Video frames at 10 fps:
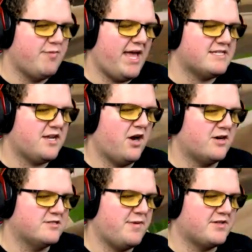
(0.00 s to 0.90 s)
Baskar
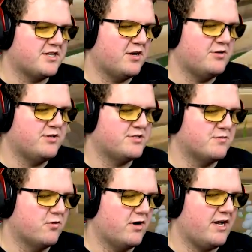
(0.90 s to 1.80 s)
is about to go do some
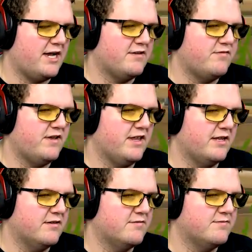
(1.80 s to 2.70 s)
work. I can feel it.
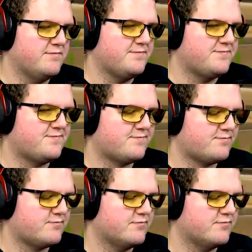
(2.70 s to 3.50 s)
Whoa! As two of our